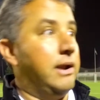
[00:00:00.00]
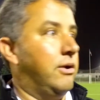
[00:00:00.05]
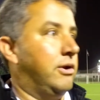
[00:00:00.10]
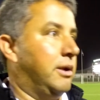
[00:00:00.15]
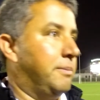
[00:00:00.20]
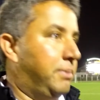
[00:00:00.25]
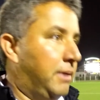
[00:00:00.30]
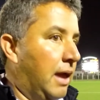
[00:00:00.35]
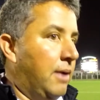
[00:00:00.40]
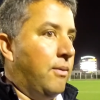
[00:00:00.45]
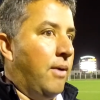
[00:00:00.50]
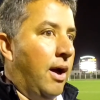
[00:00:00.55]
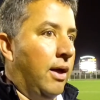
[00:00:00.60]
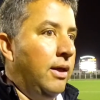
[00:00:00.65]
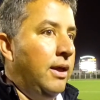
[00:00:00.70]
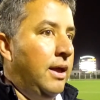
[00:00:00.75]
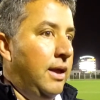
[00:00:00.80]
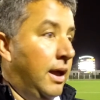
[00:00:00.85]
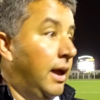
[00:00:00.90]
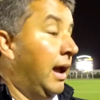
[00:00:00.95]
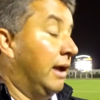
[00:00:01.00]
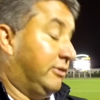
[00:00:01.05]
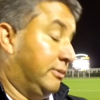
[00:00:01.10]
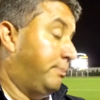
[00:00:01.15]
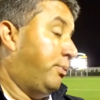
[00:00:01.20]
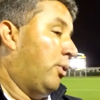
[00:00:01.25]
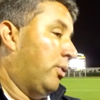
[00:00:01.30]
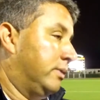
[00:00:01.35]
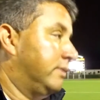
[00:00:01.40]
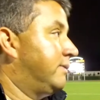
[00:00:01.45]
here and you play well, it's
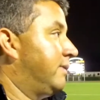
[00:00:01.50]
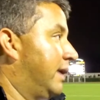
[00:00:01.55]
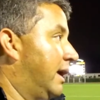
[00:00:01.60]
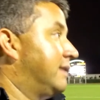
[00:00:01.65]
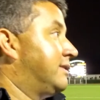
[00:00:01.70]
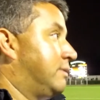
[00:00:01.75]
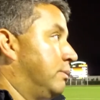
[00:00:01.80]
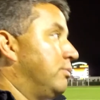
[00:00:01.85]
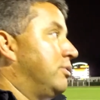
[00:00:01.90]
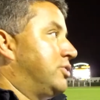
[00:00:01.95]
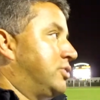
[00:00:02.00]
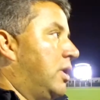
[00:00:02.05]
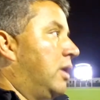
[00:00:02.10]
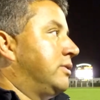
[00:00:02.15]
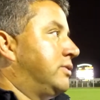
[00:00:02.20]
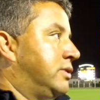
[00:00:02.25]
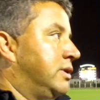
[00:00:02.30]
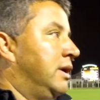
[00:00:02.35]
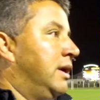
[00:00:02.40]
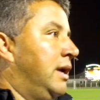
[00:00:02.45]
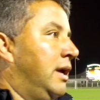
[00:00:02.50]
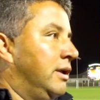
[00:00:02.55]
important to get some results.